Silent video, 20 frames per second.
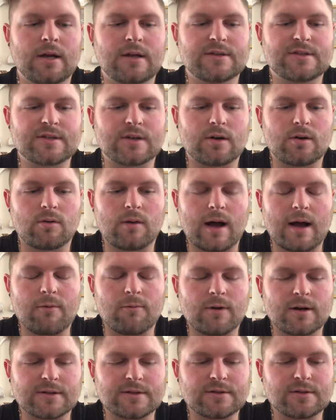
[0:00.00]
so I
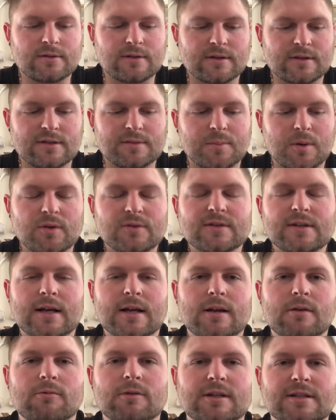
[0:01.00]
want to expose that,
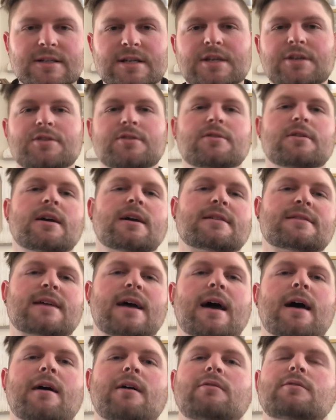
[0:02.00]
and I want to teach you guys
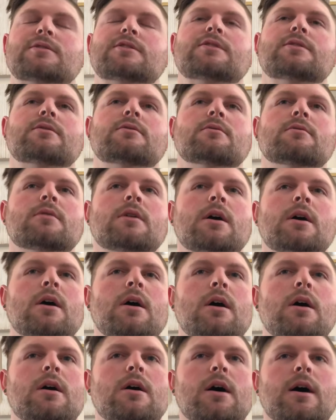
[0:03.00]
how to
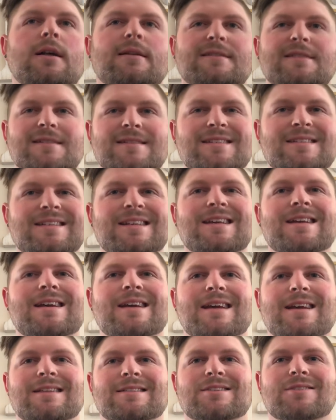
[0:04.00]
see
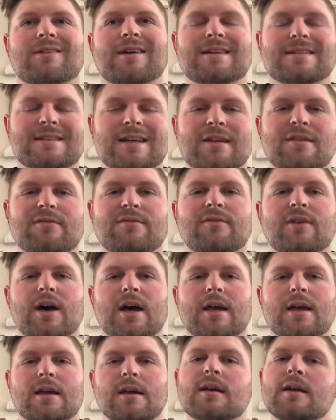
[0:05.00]
it and to
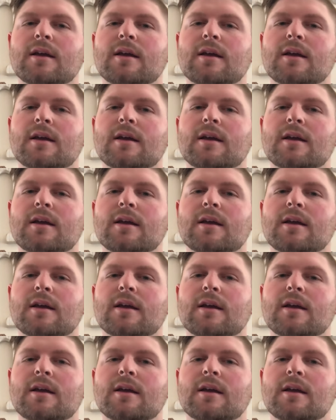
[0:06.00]
identify it.